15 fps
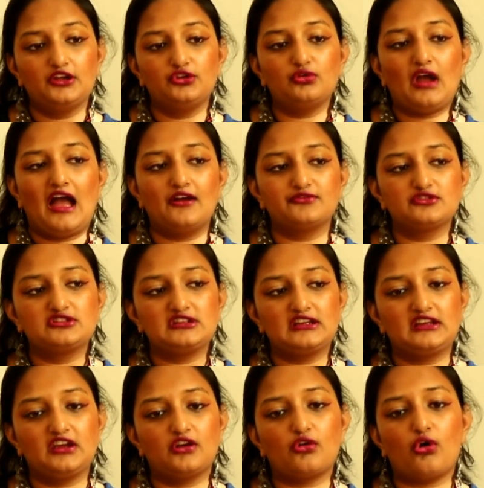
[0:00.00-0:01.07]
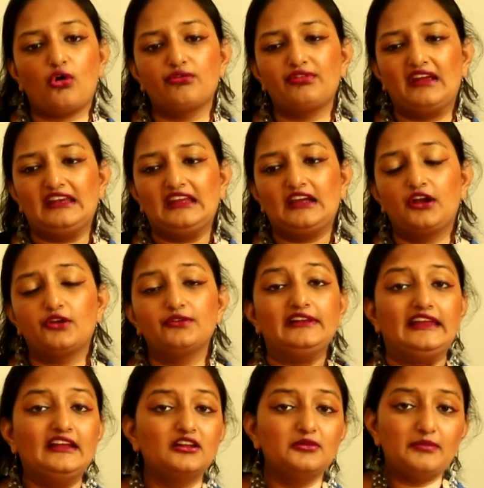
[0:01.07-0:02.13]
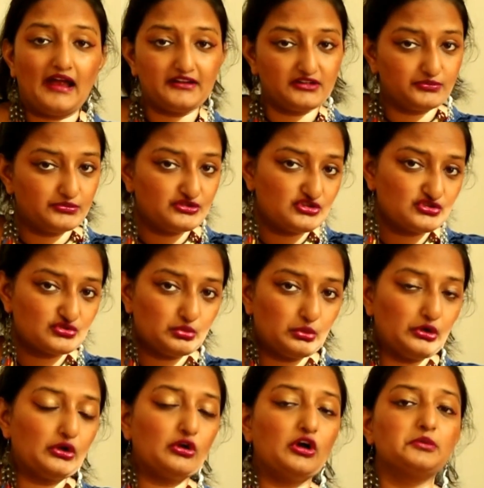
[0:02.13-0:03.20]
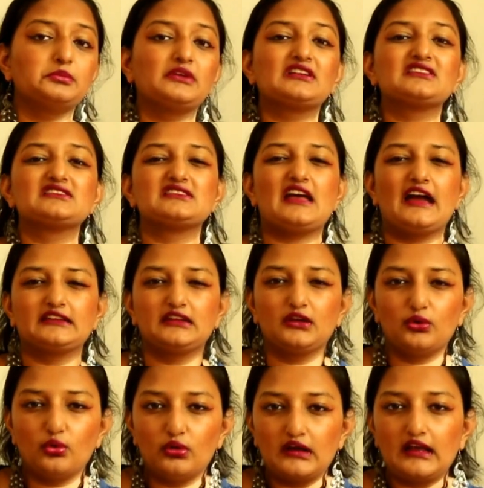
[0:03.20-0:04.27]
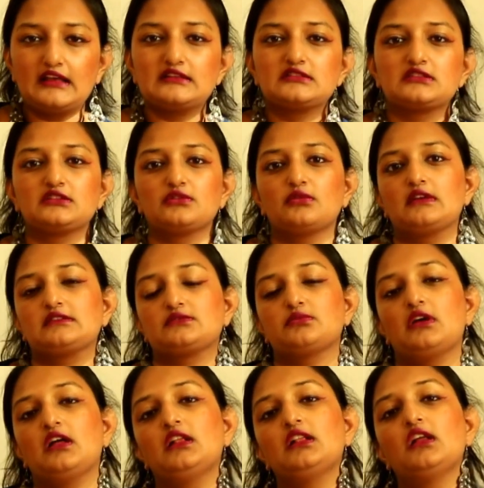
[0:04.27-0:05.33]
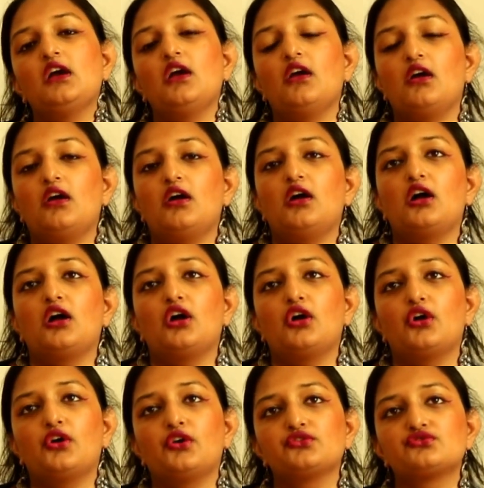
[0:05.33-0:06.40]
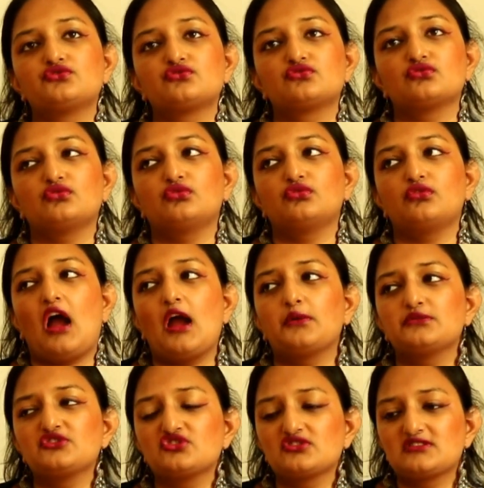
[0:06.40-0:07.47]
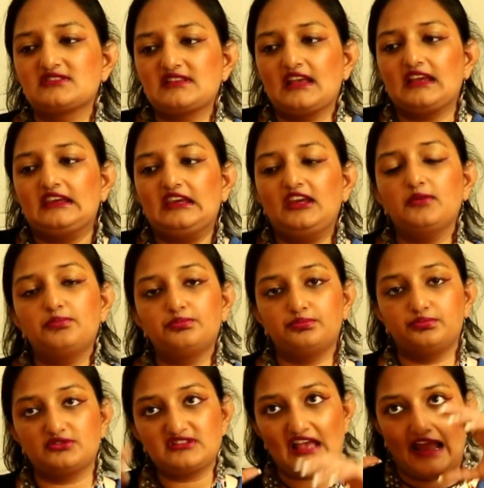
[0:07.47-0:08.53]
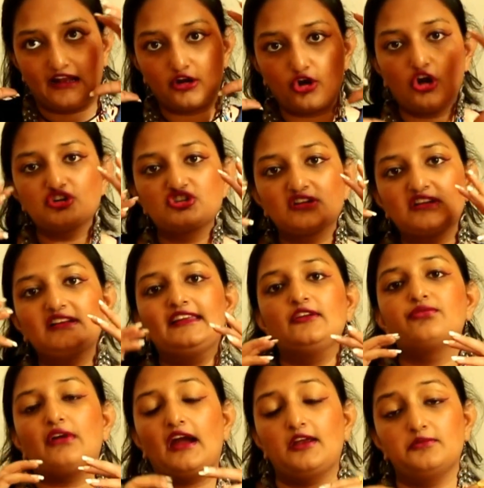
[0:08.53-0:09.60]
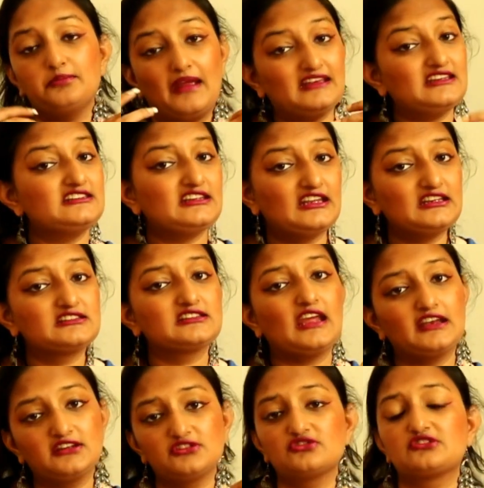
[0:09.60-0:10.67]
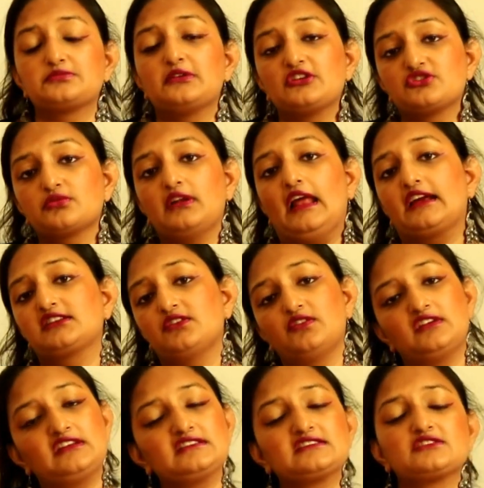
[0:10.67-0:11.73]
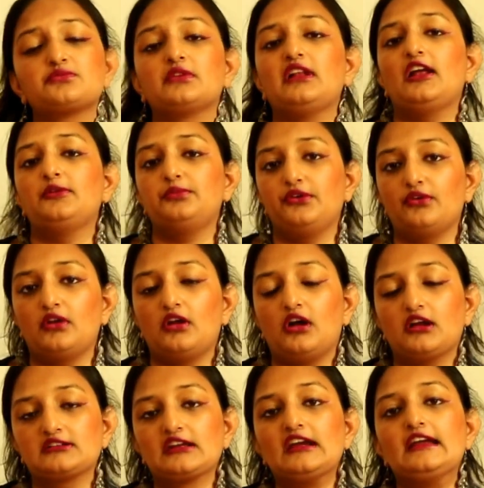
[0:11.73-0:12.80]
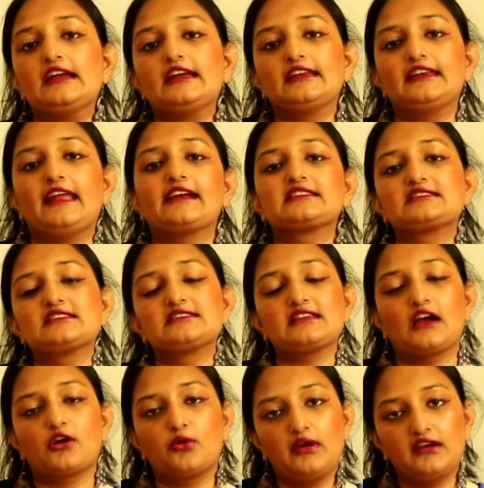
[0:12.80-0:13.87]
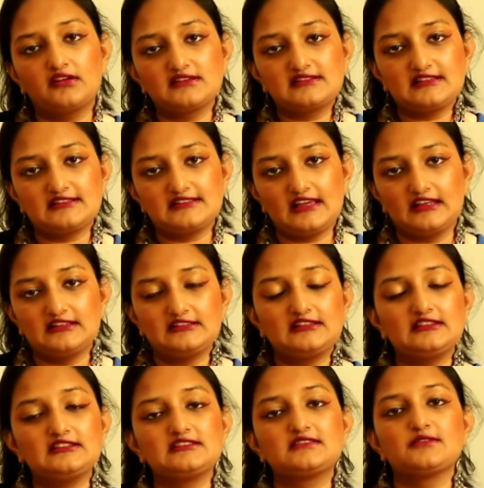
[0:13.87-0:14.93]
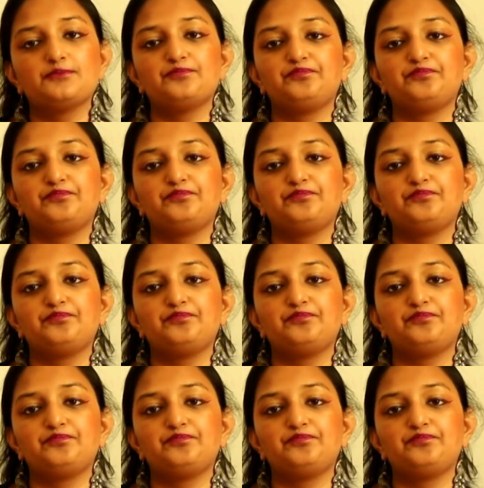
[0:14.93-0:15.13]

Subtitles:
You have to take care of any kind of legal matter which is going on, because that can go against you as well. So I would just say, keep psychologically fine, meditate, get into spiritual activities. It will help you a lot. Next is Aquarius ascendant.